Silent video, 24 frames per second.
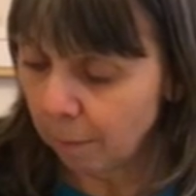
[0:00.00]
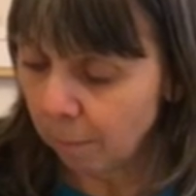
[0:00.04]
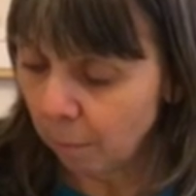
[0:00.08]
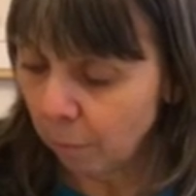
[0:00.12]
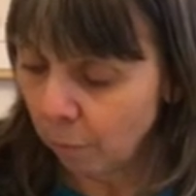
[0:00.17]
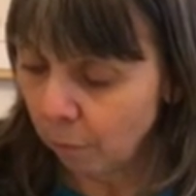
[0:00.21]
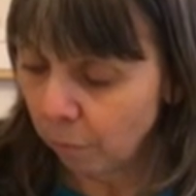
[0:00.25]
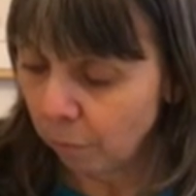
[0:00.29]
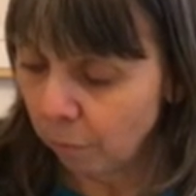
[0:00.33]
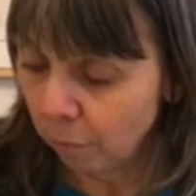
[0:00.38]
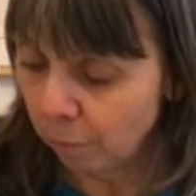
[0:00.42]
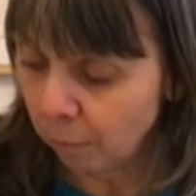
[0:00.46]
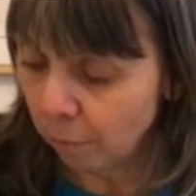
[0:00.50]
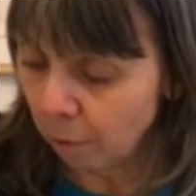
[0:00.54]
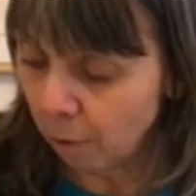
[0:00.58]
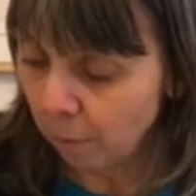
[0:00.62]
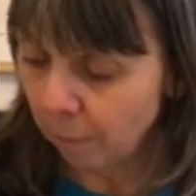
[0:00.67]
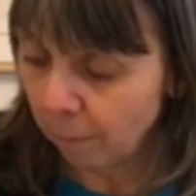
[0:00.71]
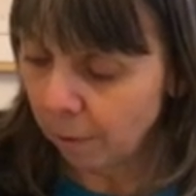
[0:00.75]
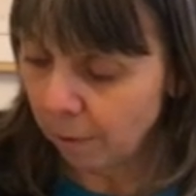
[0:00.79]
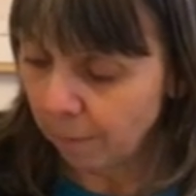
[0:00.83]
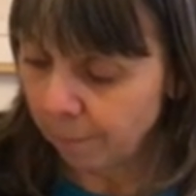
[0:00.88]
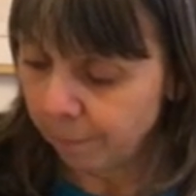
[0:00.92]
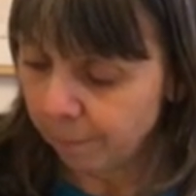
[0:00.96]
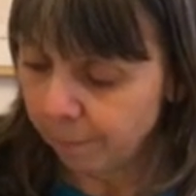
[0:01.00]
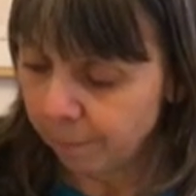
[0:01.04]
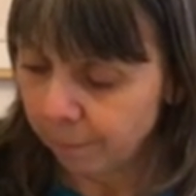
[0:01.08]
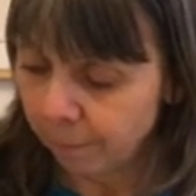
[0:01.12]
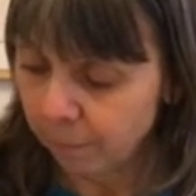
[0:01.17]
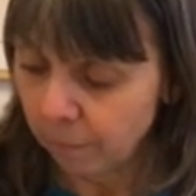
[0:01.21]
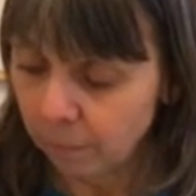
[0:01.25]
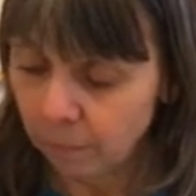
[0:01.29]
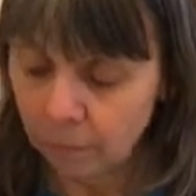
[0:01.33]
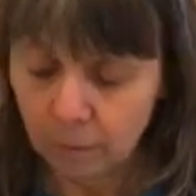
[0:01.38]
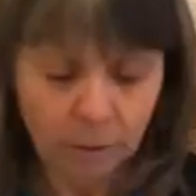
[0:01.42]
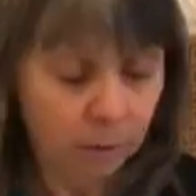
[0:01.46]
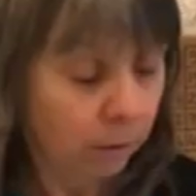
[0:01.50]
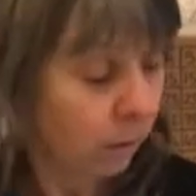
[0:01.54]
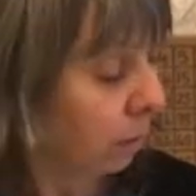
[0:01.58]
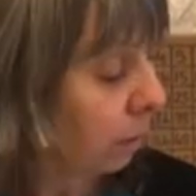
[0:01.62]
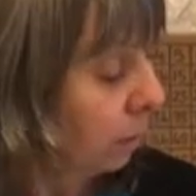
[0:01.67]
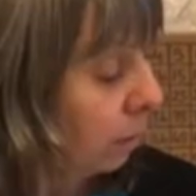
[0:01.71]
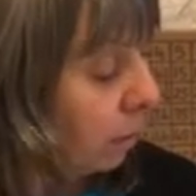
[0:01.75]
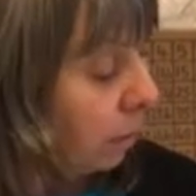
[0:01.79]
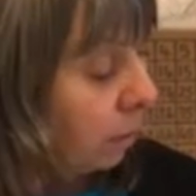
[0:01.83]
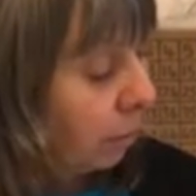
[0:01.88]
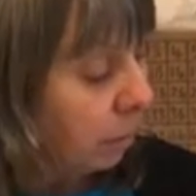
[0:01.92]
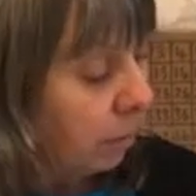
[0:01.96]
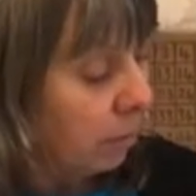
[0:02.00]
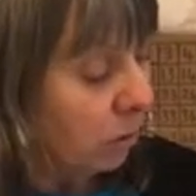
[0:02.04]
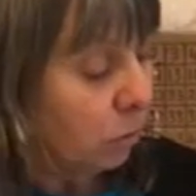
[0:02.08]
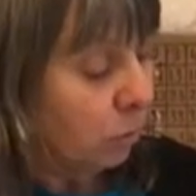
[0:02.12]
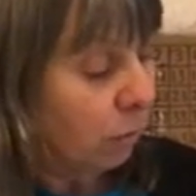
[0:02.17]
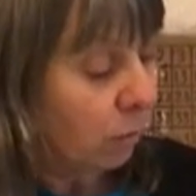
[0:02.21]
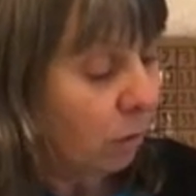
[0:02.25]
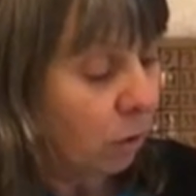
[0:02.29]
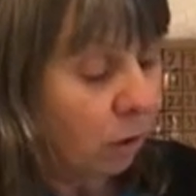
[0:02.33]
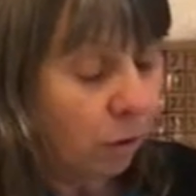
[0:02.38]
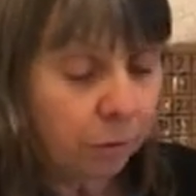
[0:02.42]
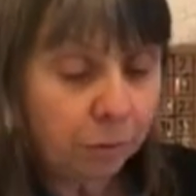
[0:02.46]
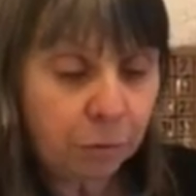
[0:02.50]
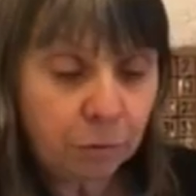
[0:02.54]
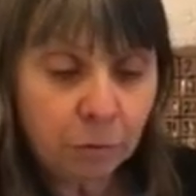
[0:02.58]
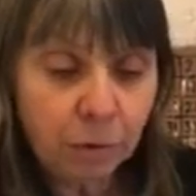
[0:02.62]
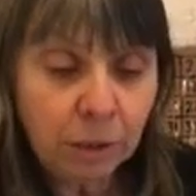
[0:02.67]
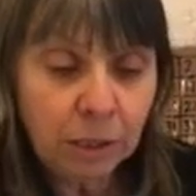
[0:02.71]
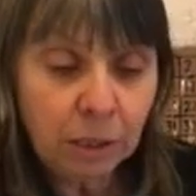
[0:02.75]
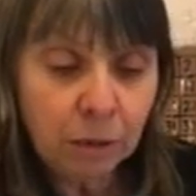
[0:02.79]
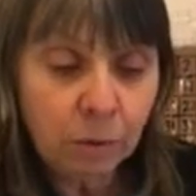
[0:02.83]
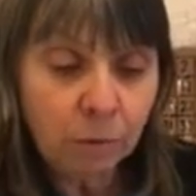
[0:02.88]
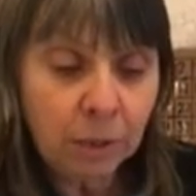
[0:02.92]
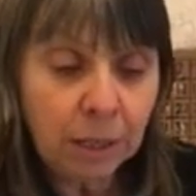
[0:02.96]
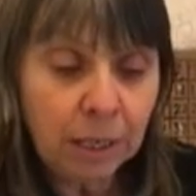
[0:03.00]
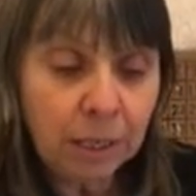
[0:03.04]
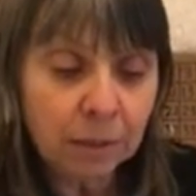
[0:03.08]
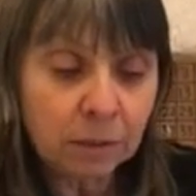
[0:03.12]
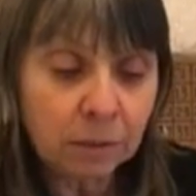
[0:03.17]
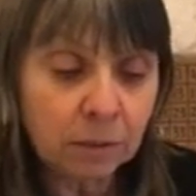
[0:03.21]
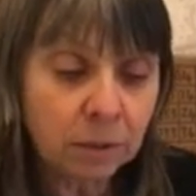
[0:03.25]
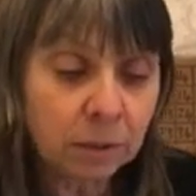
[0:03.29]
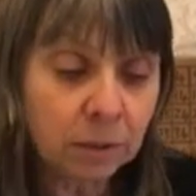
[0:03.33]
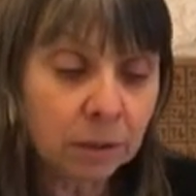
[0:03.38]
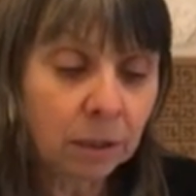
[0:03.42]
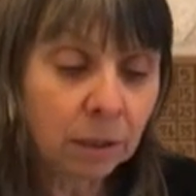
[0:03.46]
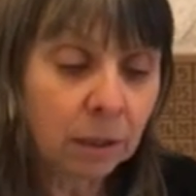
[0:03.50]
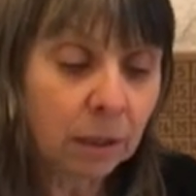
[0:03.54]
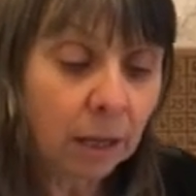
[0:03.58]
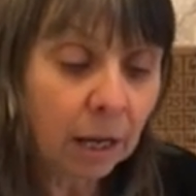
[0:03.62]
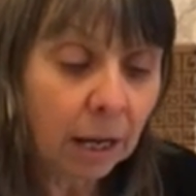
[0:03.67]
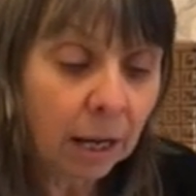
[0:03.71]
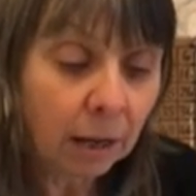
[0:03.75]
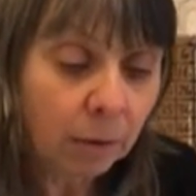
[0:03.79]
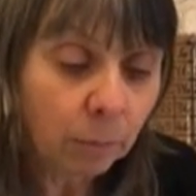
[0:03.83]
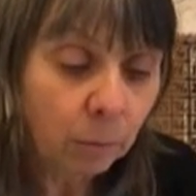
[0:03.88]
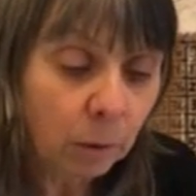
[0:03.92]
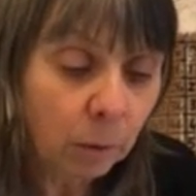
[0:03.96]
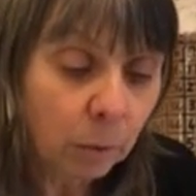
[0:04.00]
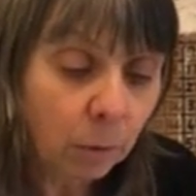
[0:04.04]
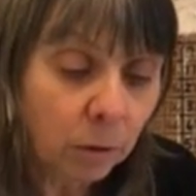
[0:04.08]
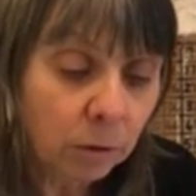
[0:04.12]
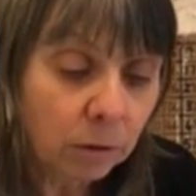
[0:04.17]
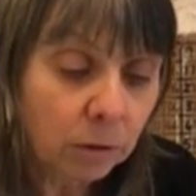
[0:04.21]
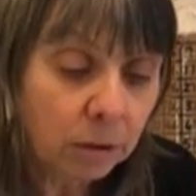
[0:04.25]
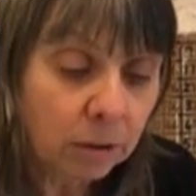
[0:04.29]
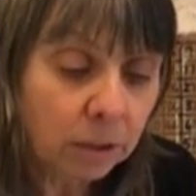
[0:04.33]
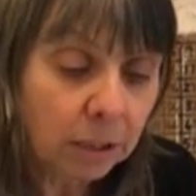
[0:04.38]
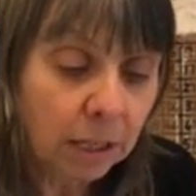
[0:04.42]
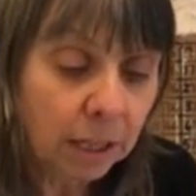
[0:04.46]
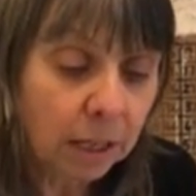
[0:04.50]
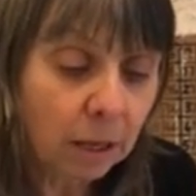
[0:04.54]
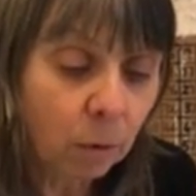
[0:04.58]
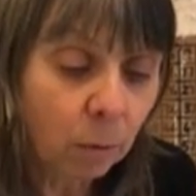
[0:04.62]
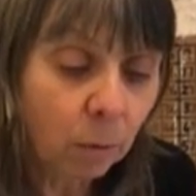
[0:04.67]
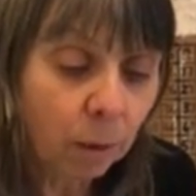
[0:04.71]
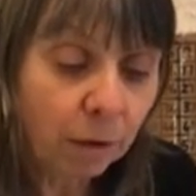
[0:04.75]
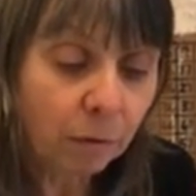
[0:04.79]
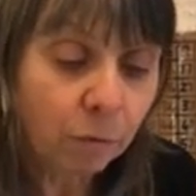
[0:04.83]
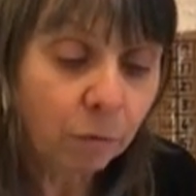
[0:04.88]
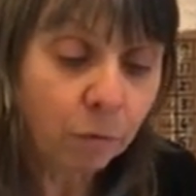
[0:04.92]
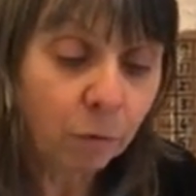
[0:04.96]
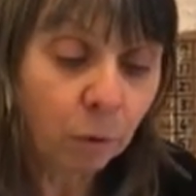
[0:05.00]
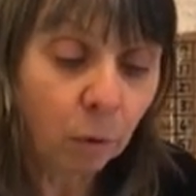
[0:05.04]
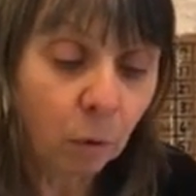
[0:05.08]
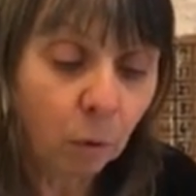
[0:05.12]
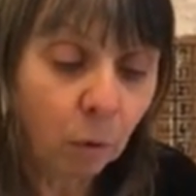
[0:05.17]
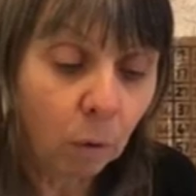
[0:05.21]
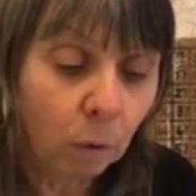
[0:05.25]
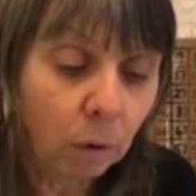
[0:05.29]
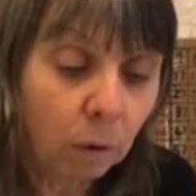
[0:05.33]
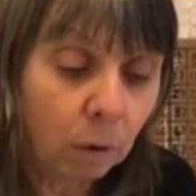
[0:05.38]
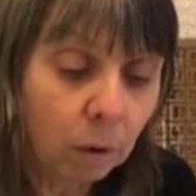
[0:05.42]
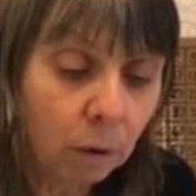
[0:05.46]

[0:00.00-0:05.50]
more of a problem, because we've got 3 units and we want to take away 4.